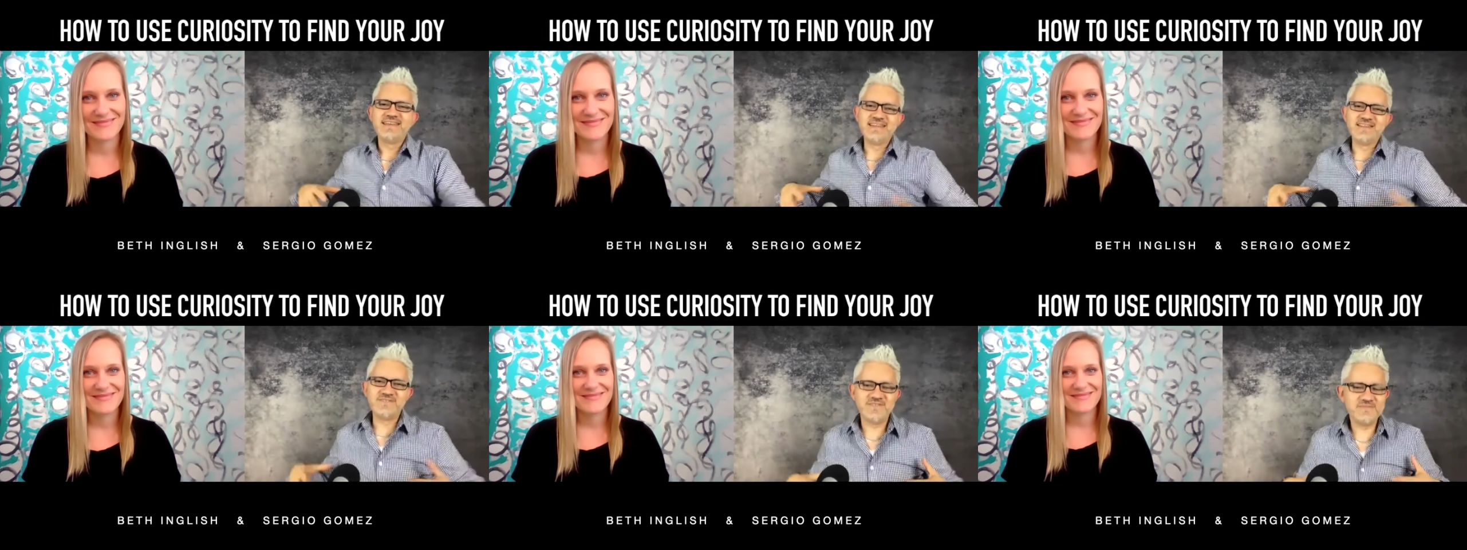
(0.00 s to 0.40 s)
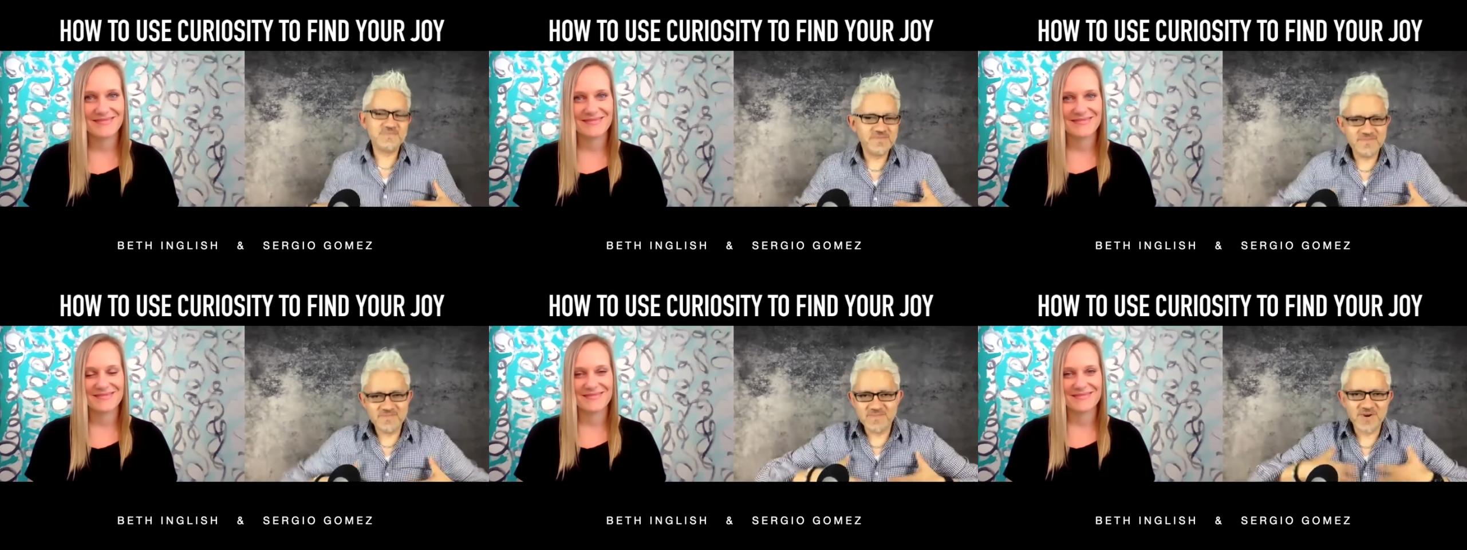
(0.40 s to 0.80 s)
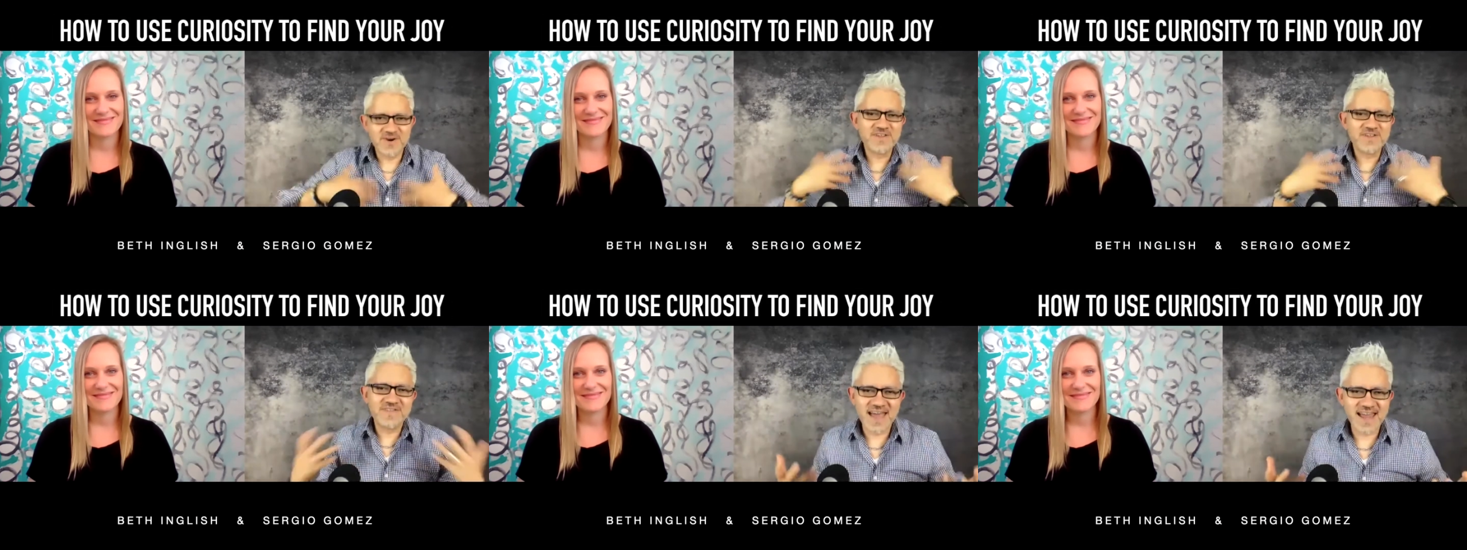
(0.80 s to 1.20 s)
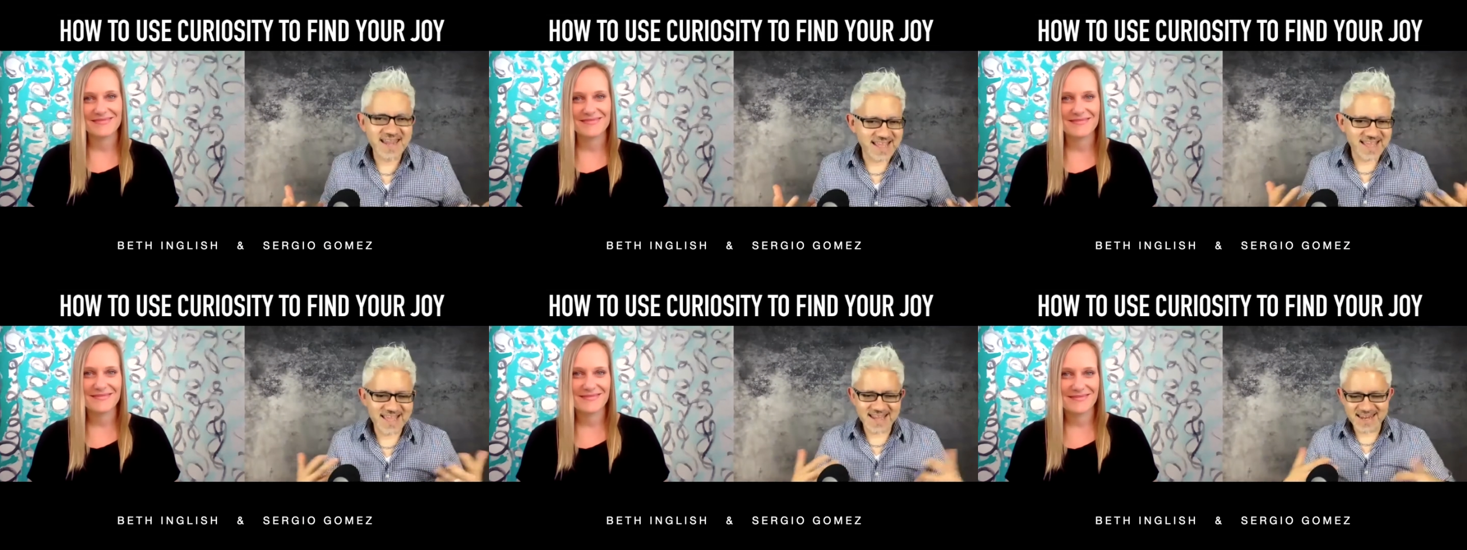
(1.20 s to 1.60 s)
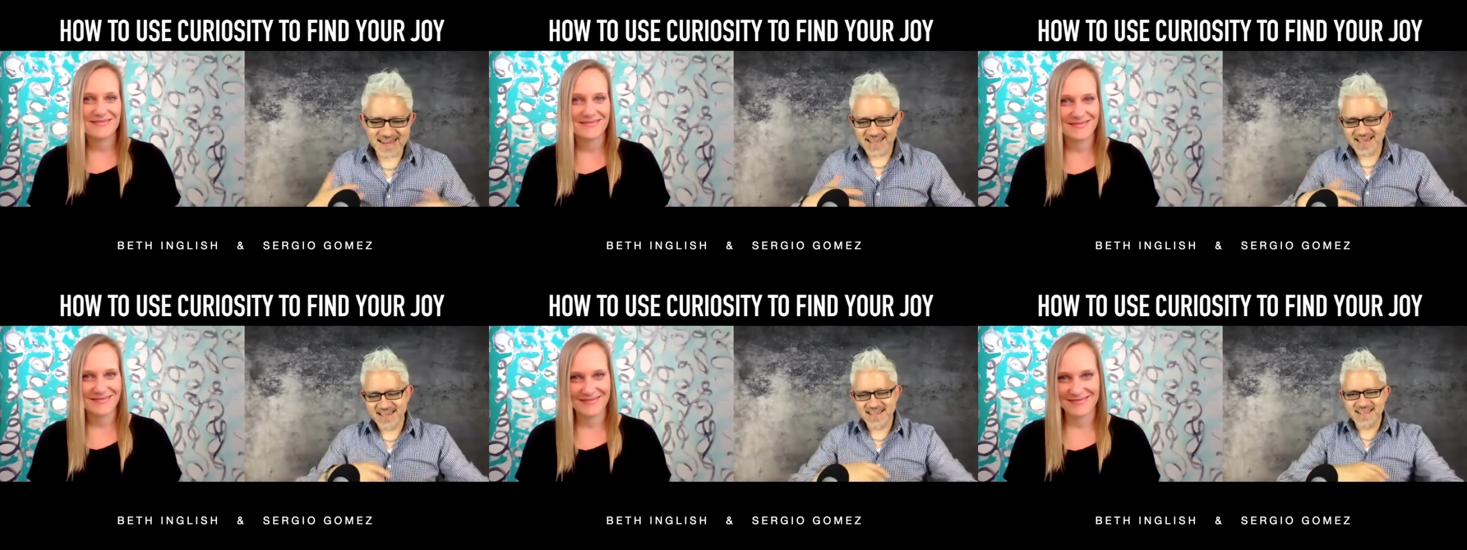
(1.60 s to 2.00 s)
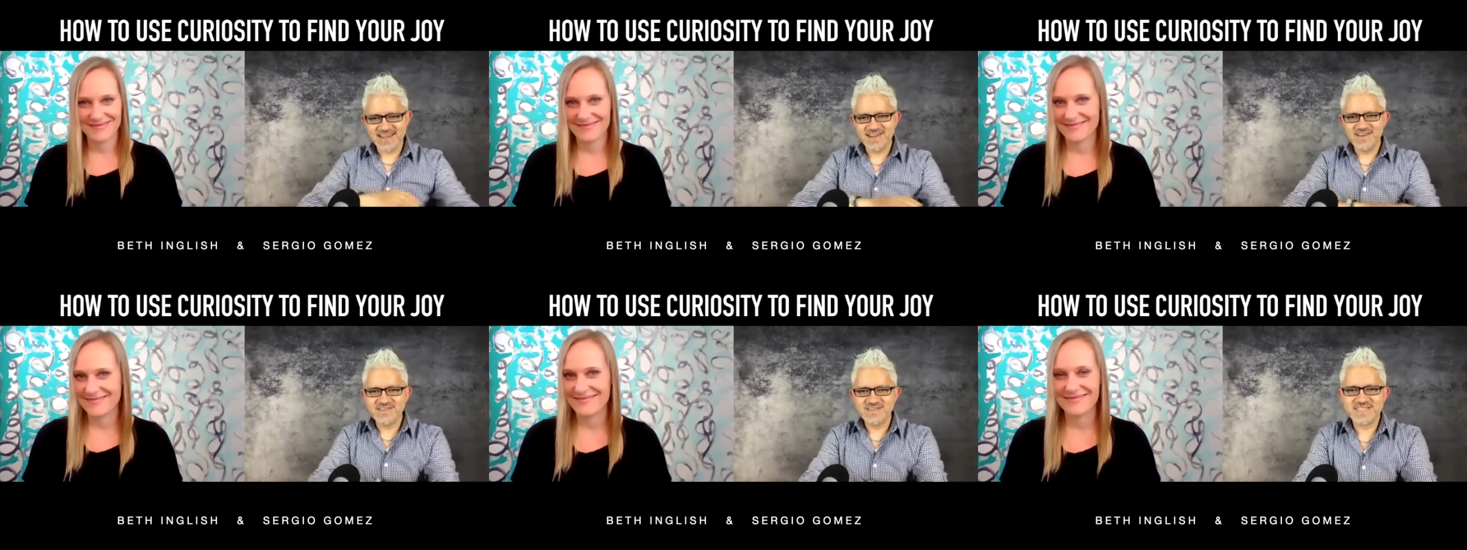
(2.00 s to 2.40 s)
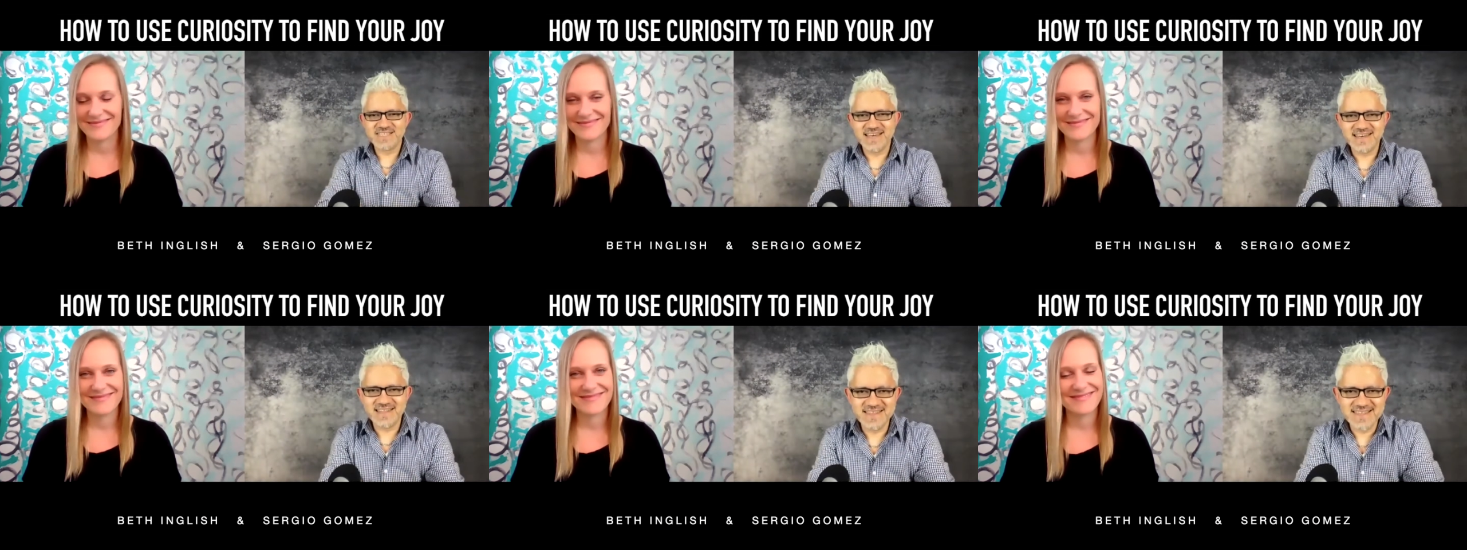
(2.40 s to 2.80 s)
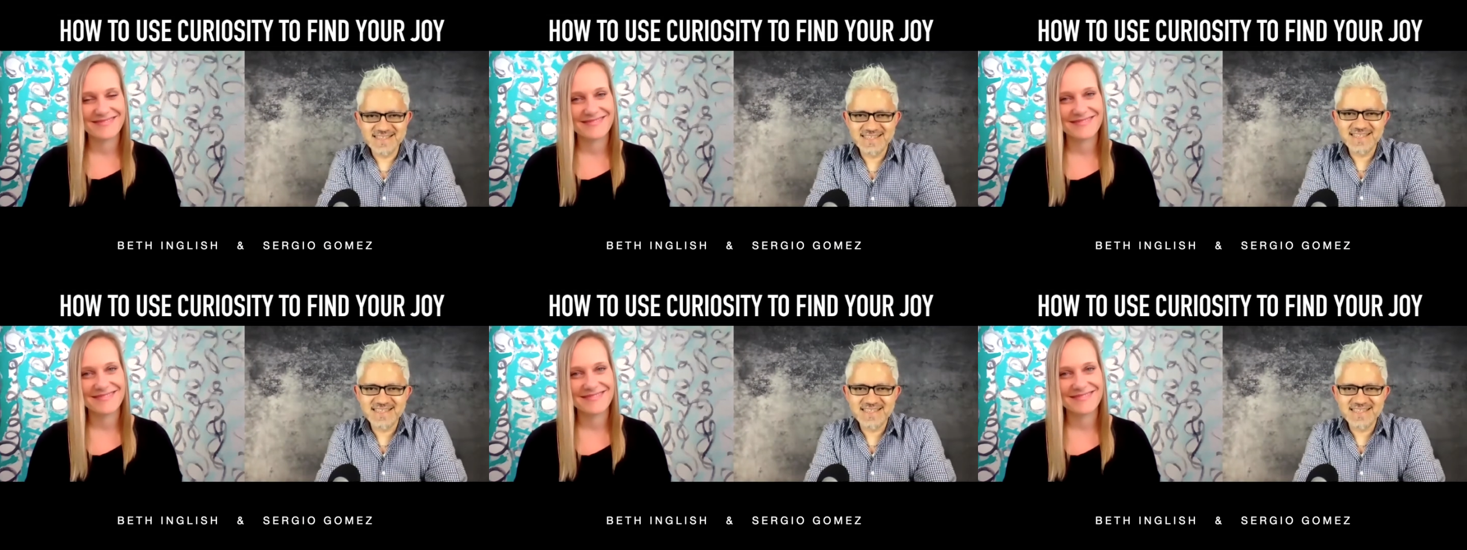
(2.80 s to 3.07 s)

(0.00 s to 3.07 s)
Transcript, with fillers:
Speaker 1: rebirth that again uh, in us uh, this